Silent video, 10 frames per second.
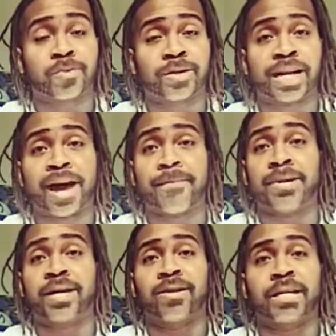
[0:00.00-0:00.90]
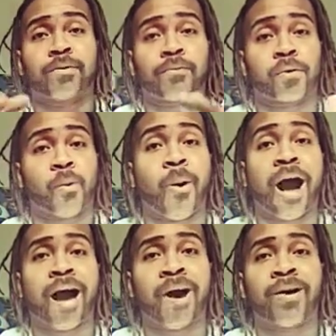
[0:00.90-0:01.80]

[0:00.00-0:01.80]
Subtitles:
which I've been collecting for a while,